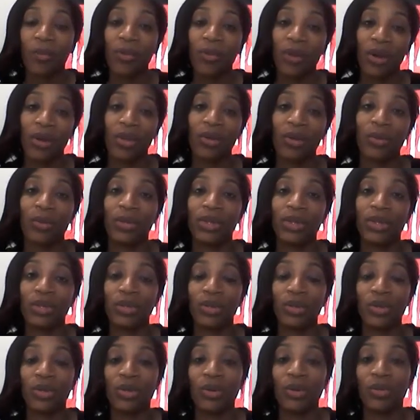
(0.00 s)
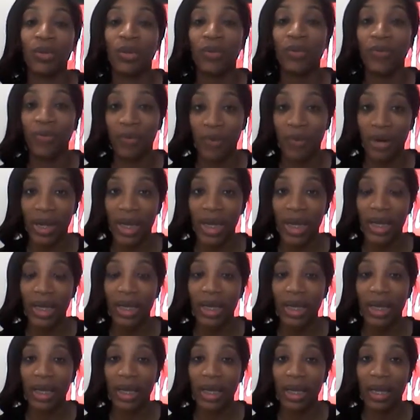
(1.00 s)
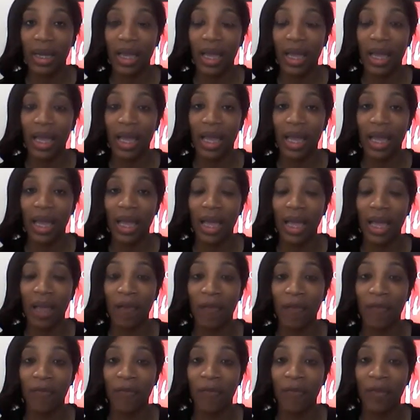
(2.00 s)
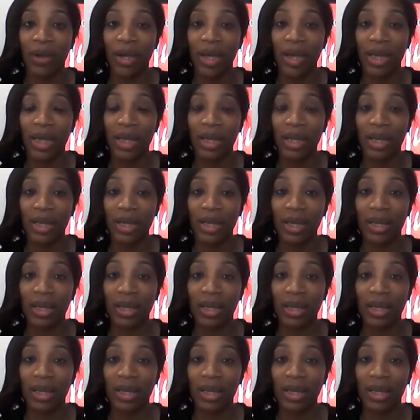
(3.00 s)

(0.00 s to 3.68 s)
brother went to school with Frank, and Frank